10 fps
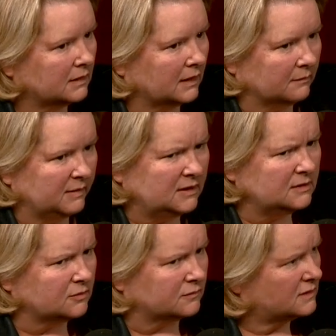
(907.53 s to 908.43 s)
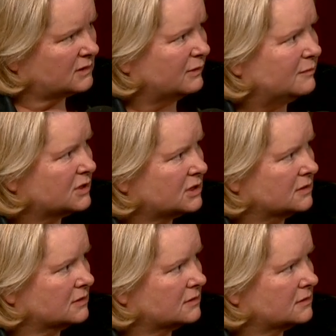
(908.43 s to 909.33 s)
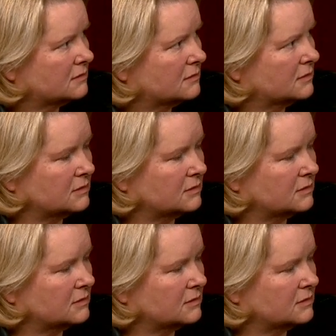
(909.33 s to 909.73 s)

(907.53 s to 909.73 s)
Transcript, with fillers: um, any sort of squeamishness